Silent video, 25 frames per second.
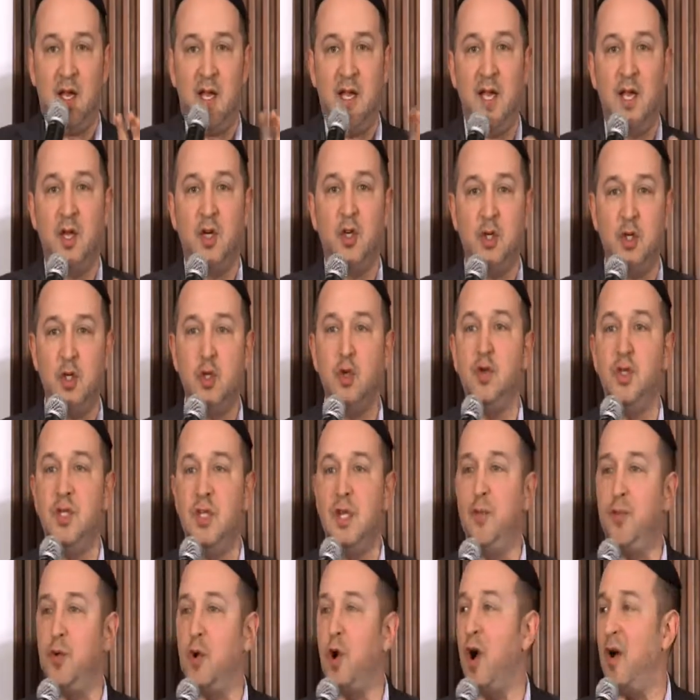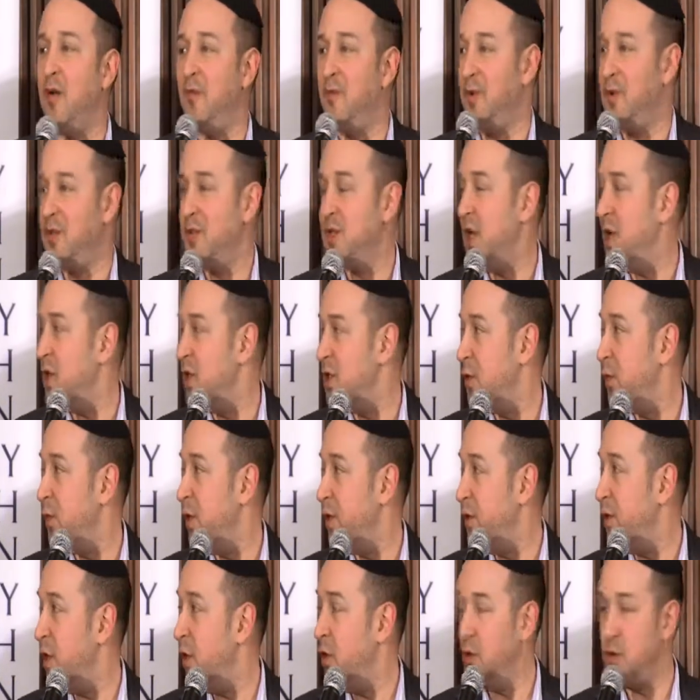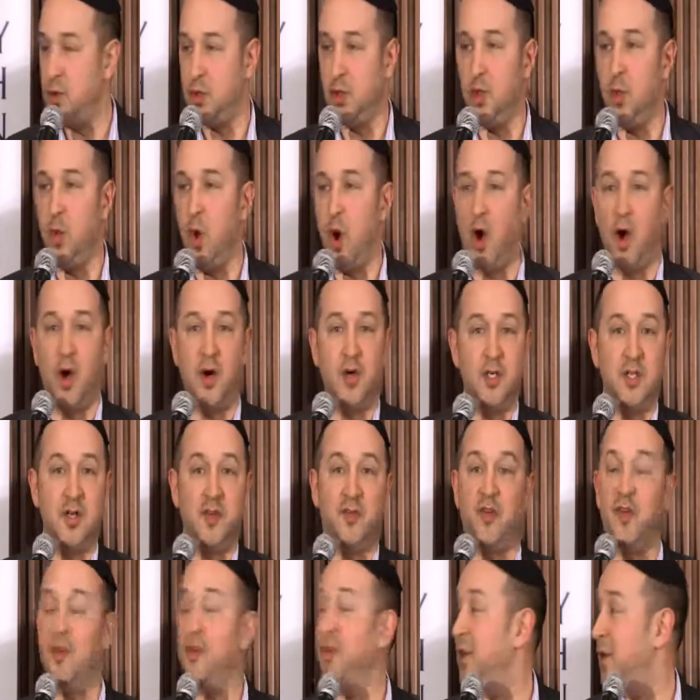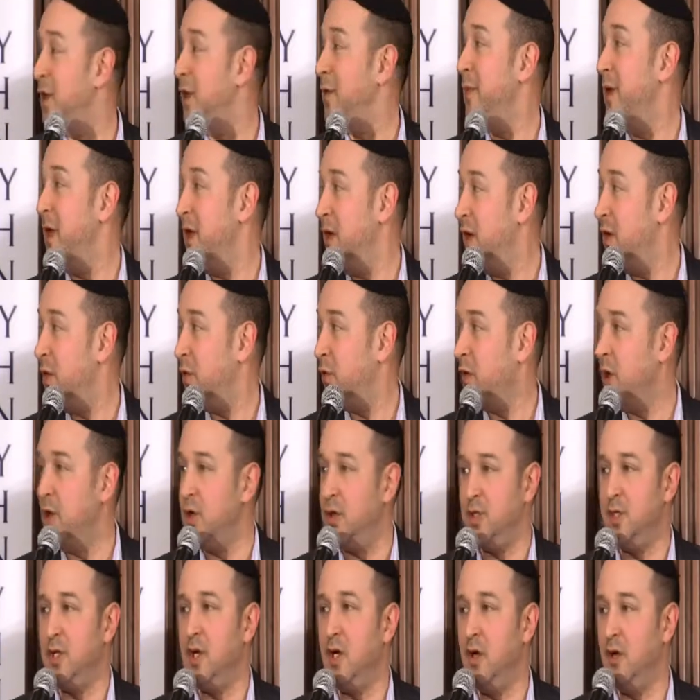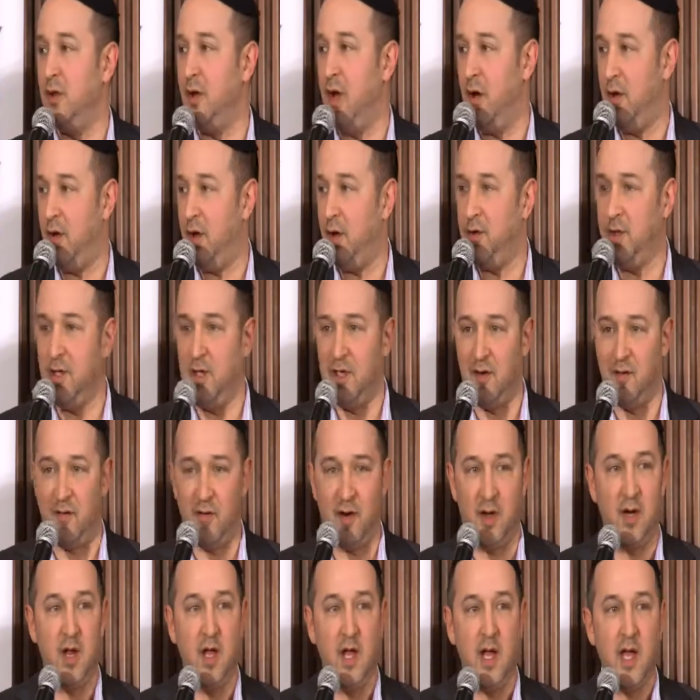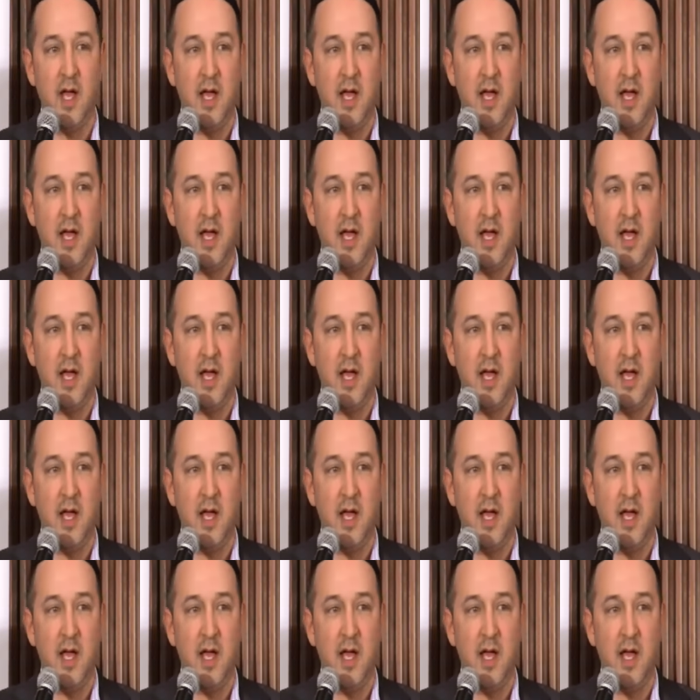into deep conversation with those who are differently committed or understand halachically different